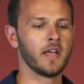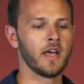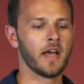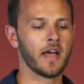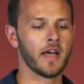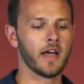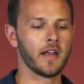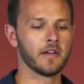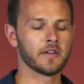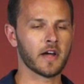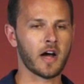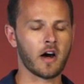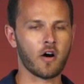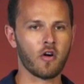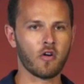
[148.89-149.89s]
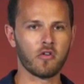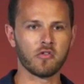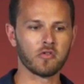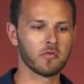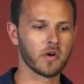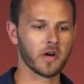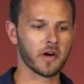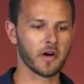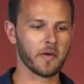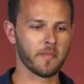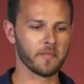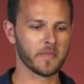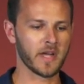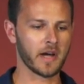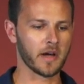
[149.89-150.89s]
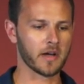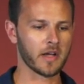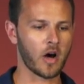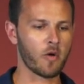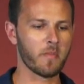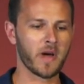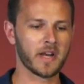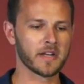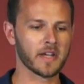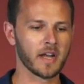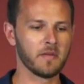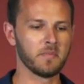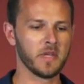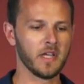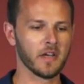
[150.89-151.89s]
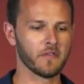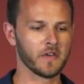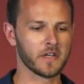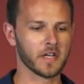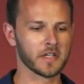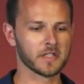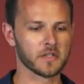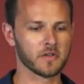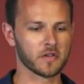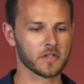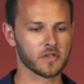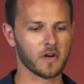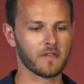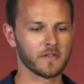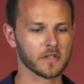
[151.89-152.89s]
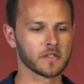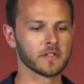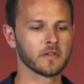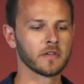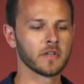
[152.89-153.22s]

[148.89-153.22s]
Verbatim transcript: and how, um, yeah, how bad it can be if it hits your servers.